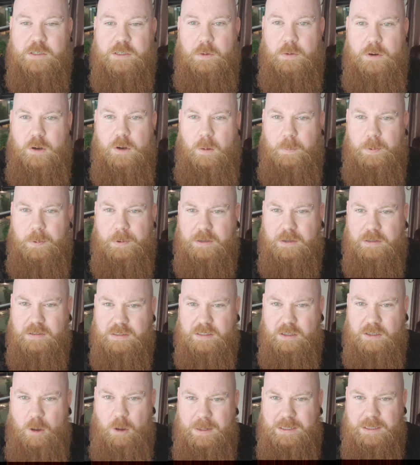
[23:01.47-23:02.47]
one up because
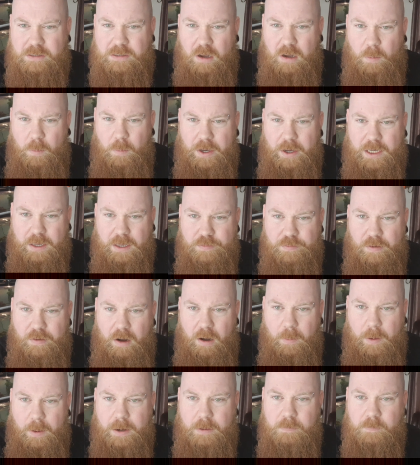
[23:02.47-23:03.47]
the comments aren't working
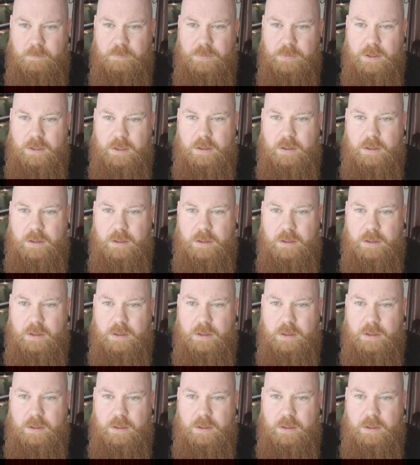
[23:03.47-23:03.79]
very well.